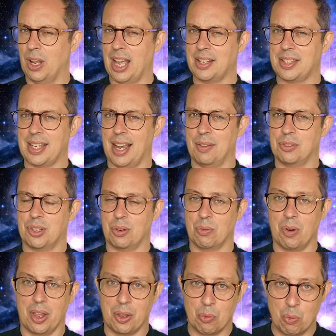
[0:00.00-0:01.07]
that sounds
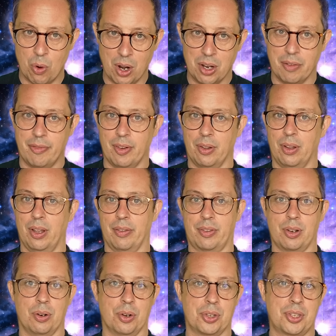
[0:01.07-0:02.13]
rather wonderful, of
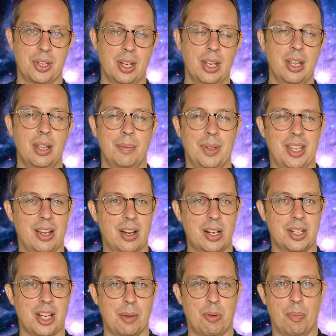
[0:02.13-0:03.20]
course, but the
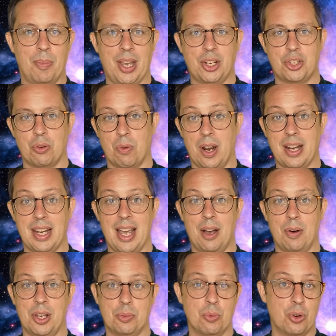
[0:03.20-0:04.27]
archetypal picture right
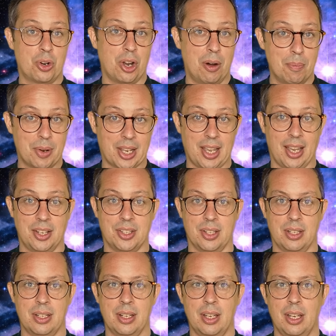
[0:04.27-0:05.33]
now is more
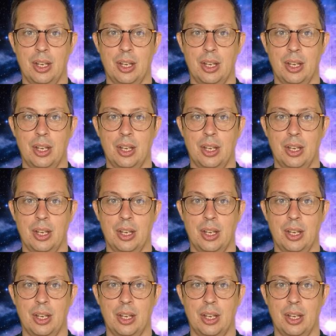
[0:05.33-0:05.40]
complicated.